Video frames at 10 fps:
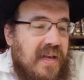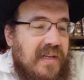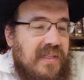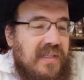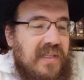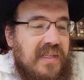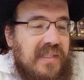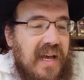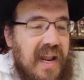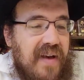since he does
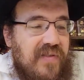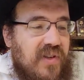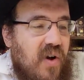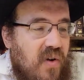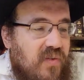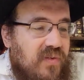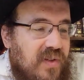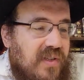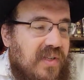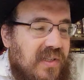not have his own
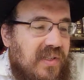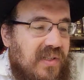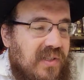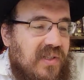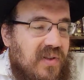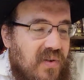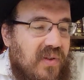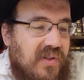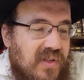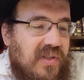existence. His whole
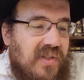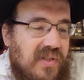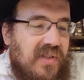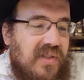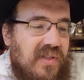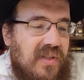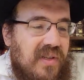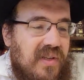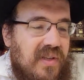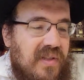existence is
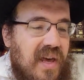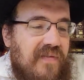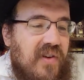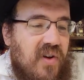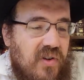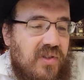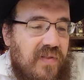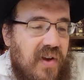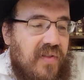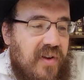that of a chassid
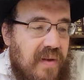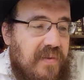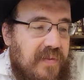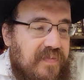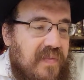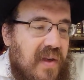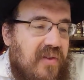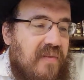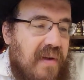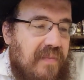of the Alter Rebbe, and
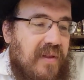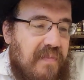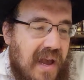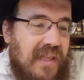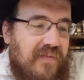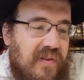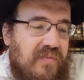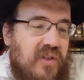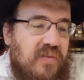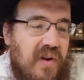the Rebbeim demand of him
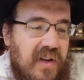to spread